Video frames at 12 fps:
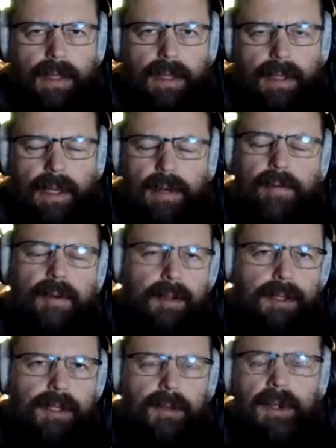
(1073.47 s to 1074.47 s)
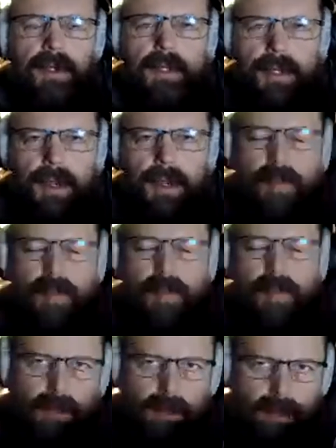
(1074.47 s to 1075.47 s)
Now, of course, there are some
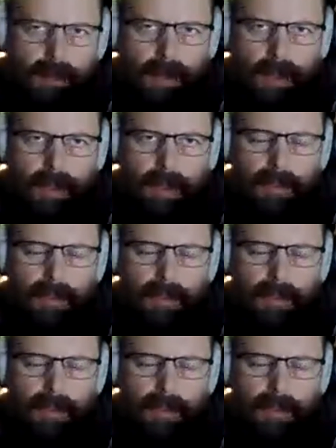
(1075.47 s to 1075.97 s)
people who are